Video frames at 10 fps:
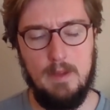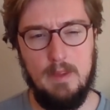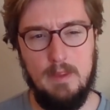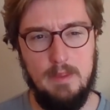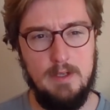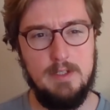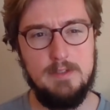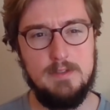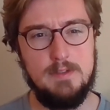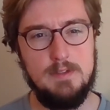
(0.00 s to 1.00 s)

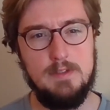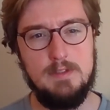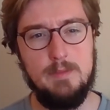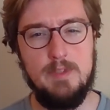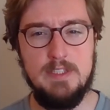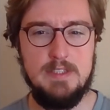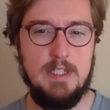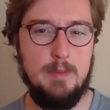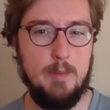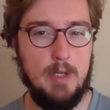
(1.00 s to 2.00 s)
there's some things to
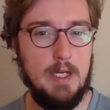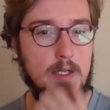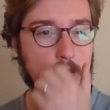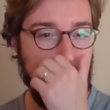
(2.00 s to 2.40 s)
keep in mind